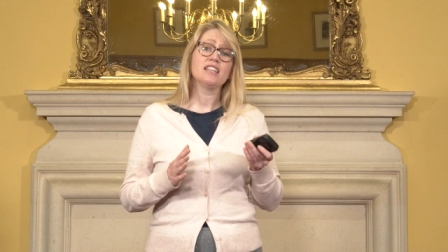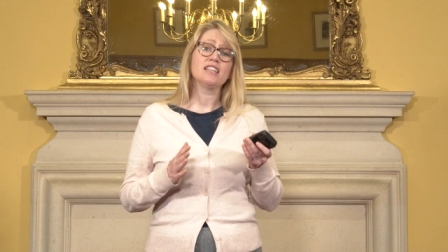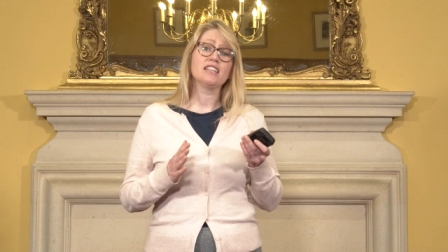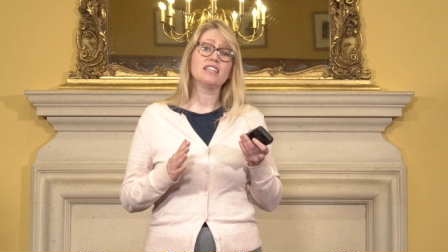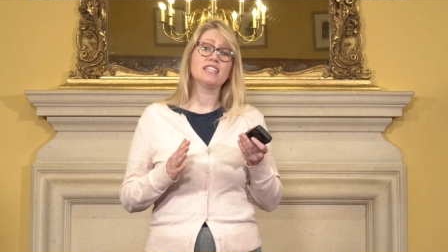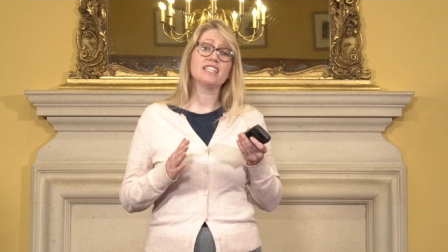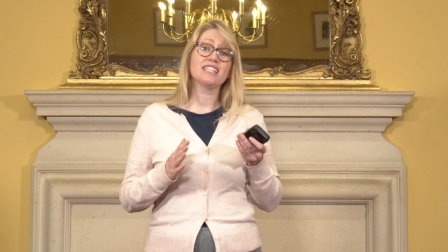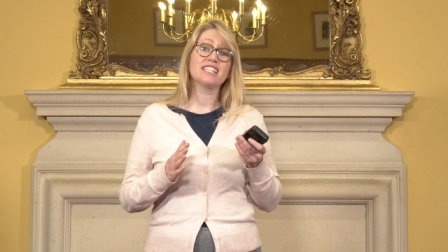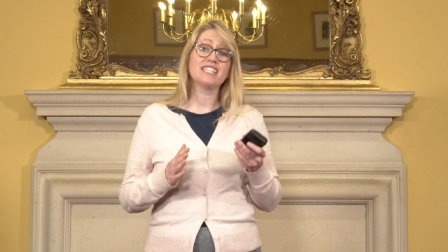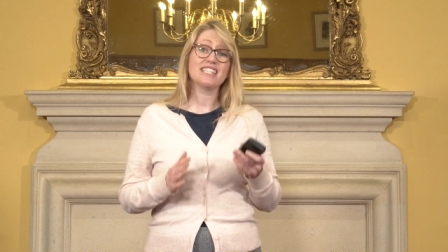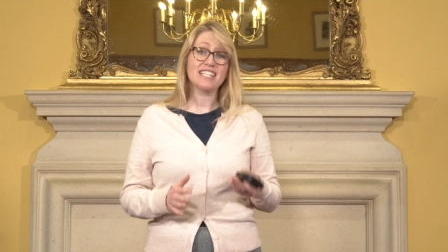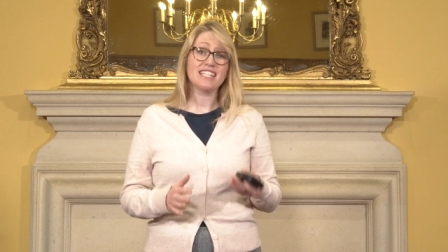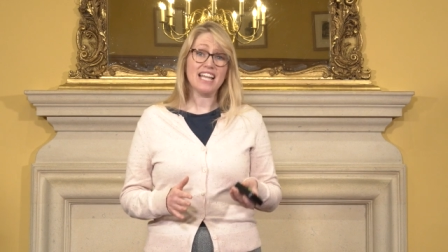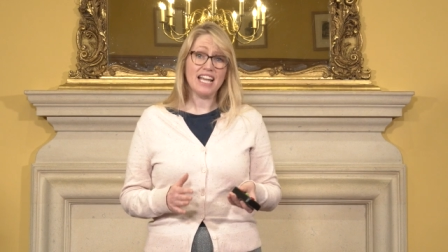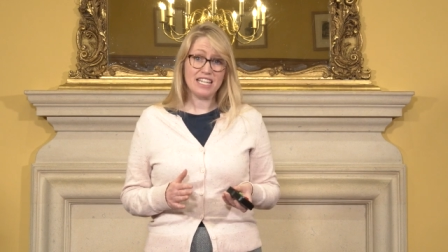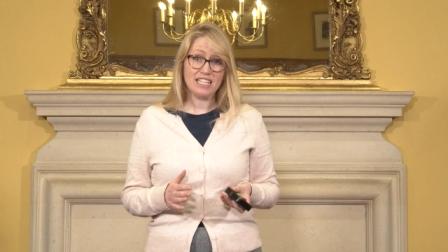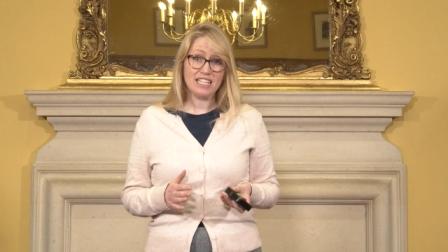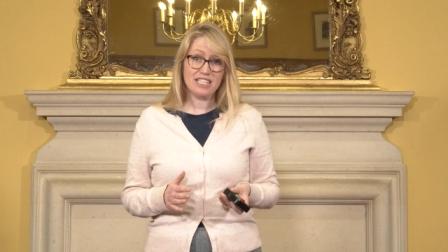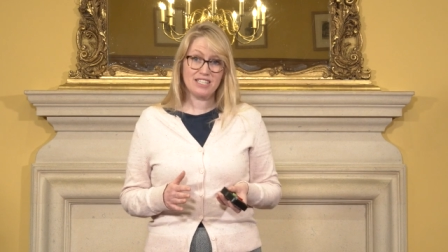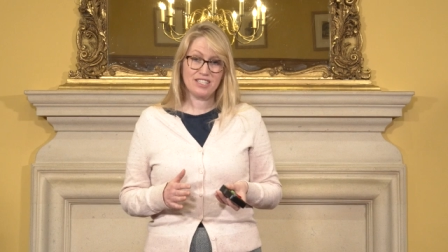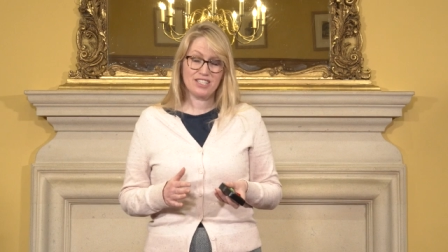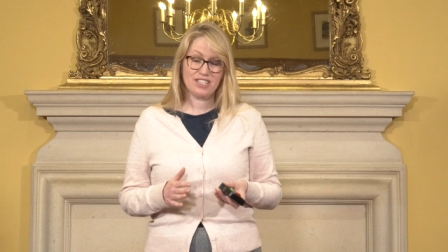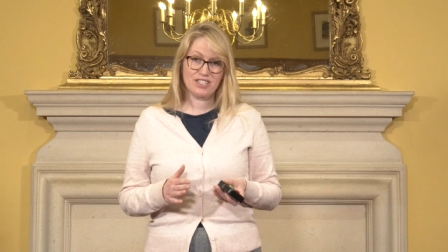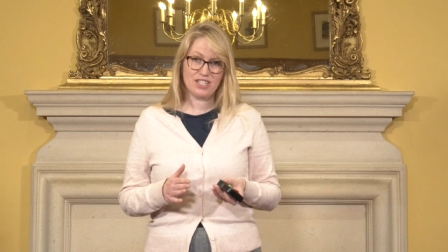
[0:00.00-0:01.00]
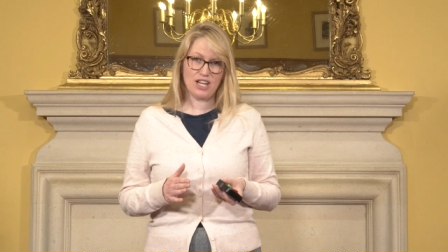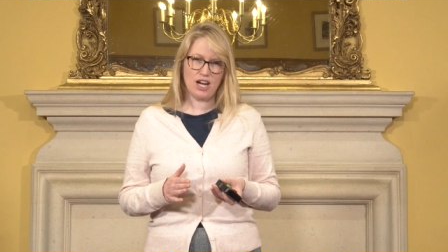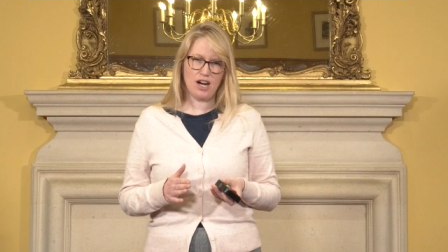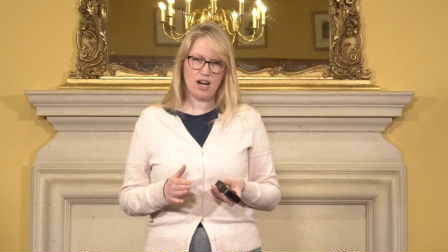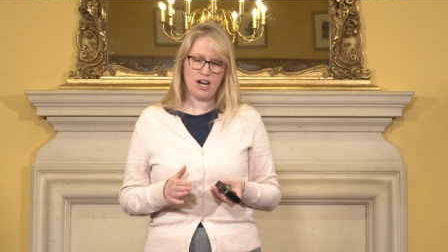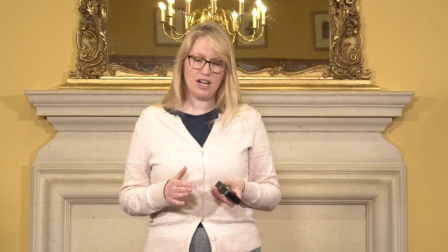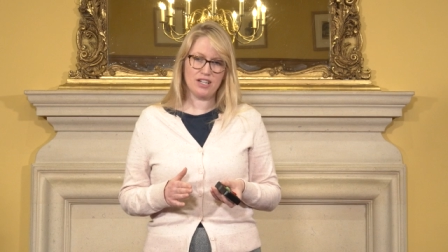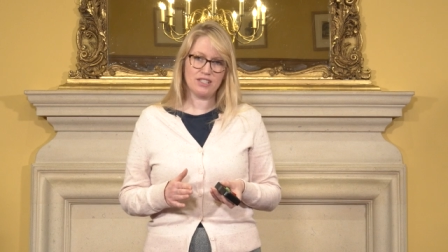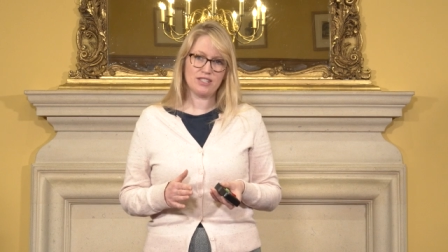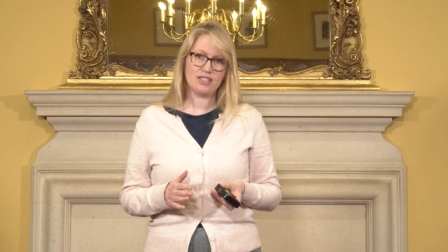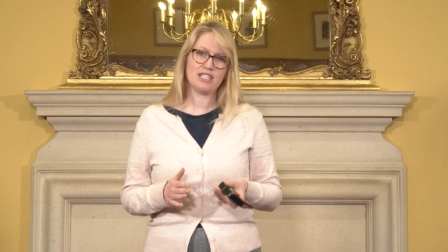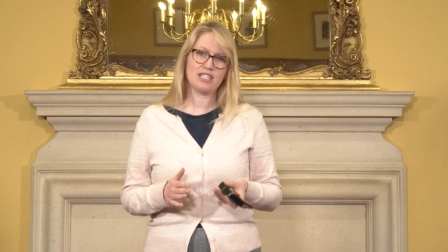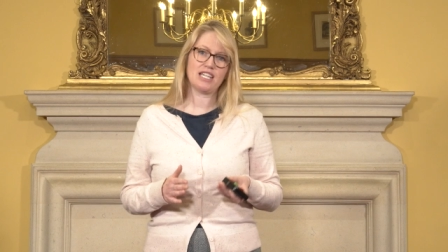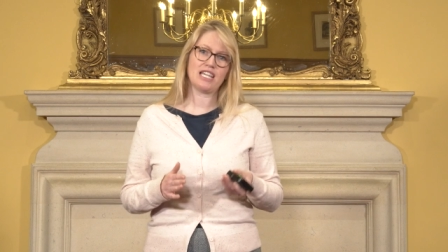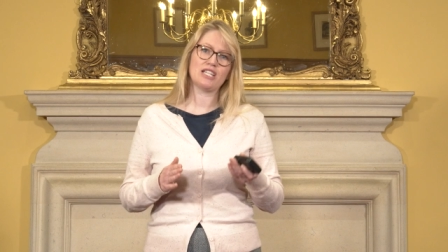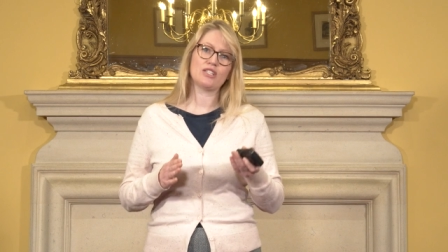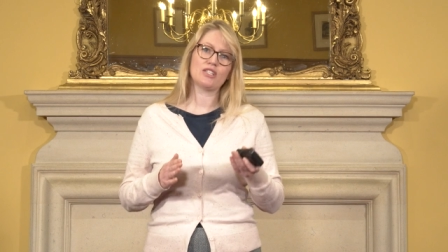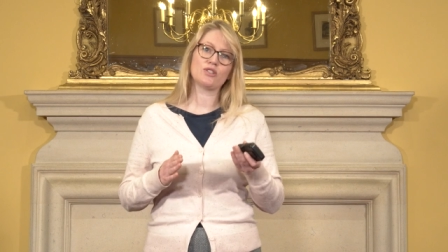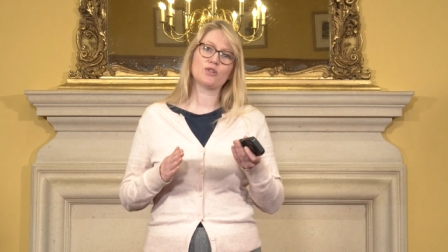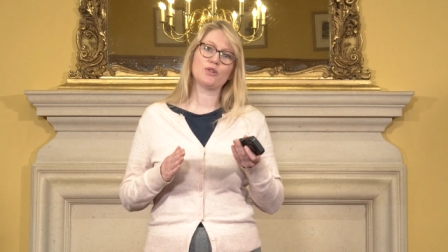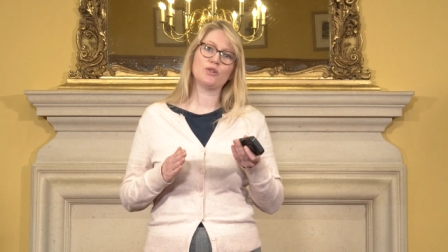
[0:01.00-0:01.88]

The second task is